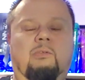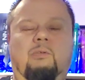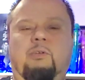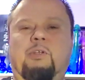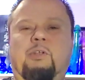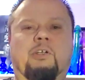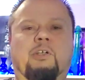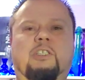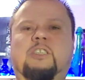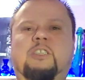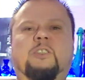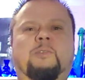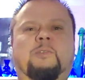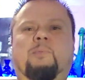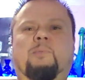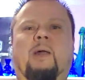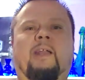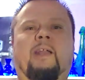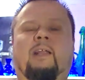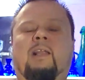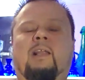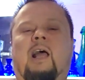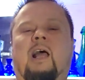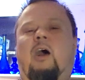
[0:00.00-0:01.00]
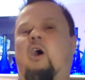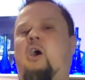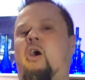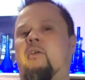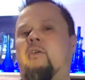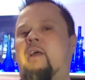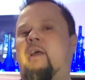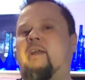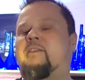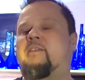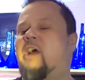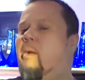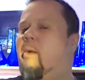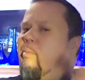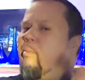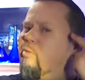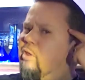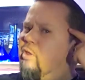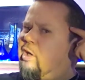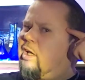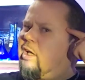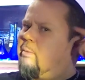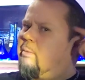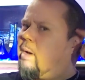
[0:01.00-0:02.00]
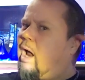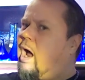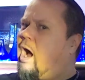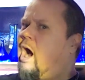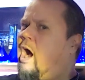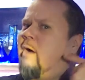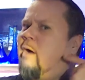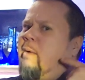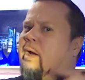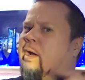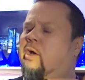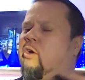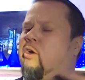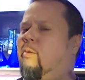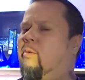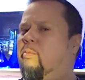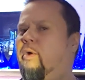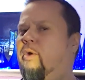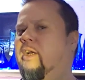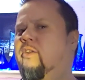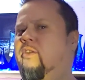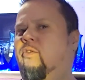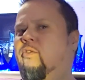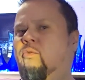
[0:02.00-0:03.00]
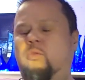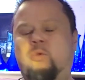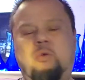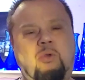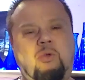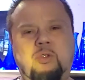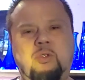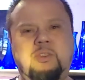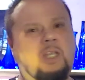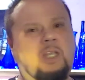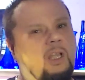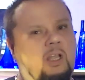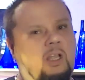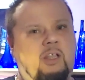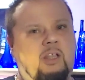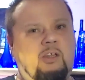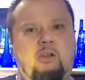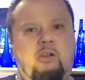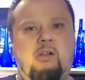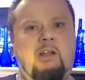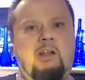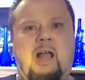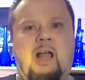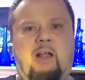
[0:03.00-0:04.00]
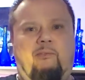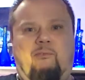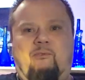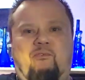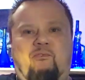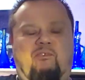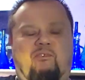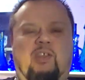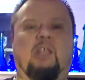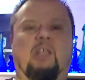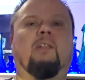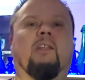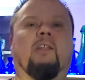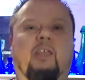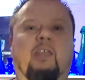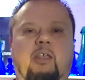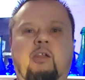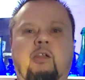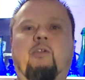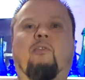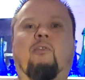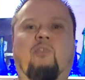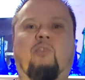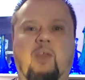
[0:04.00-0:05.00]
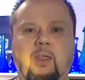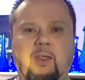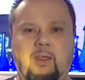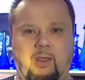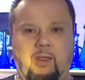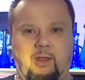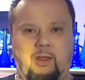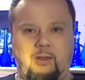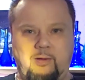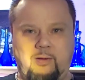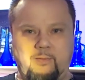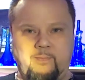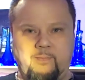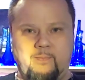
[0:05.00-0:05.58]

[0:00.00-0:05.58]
When you're spending all that time thinking about how am I going to break the rules, you're not feeling, you're thinking.